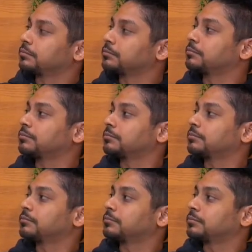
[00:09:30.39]

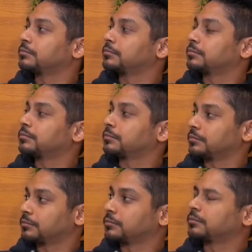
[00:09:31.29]

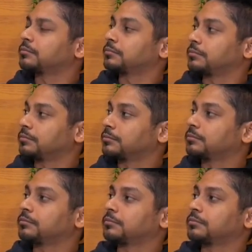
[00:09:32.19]

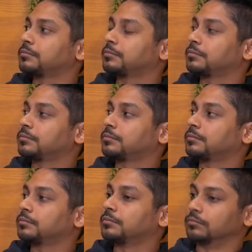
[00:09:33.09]

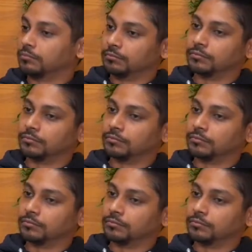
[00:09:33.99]
No words are spoken by the person on screen.